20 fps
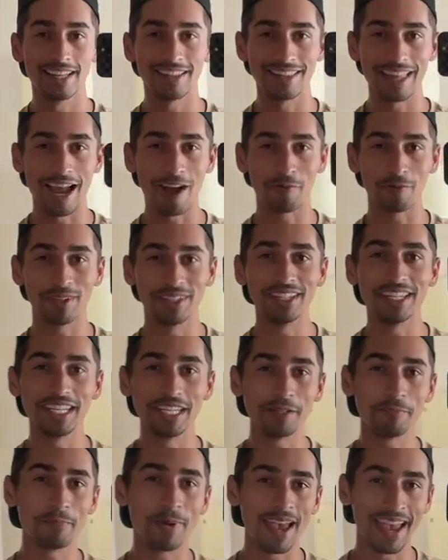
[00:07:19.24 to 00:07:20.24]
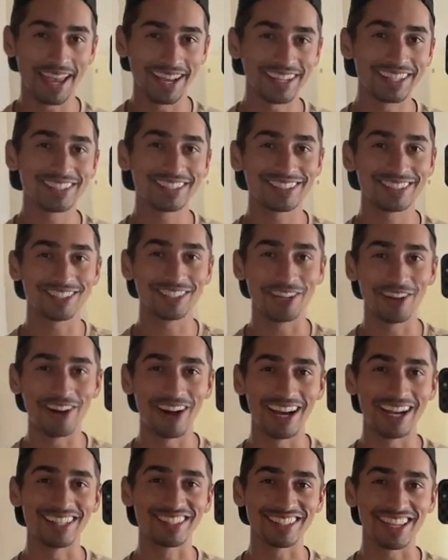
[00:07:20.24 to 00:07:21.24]
Now we need pants to go
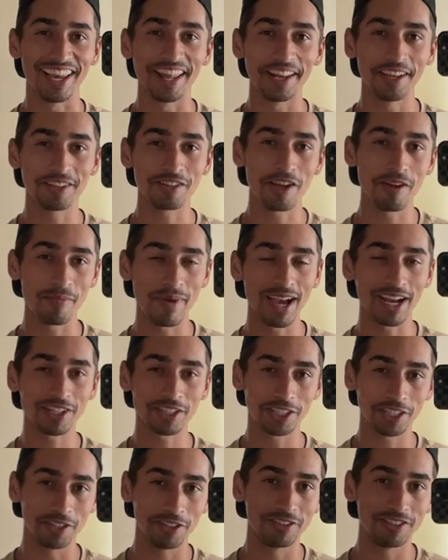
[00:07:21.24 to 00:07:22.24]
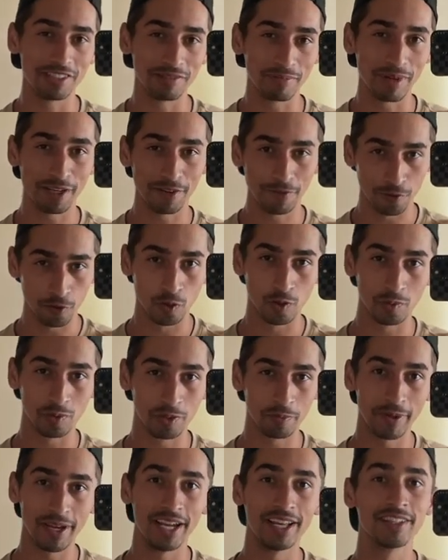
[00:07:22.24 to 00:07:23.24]
ice skating, so I'm actually using my formal
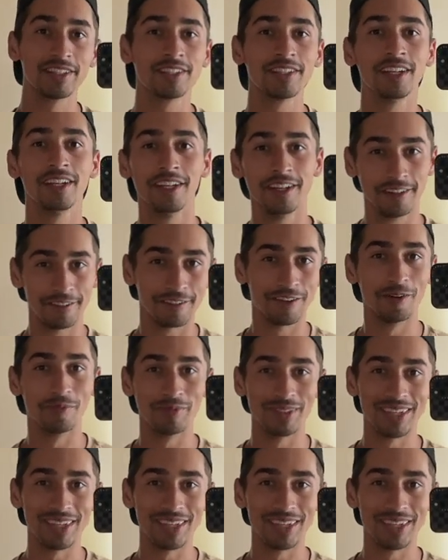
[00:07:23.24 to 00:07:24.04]
pants from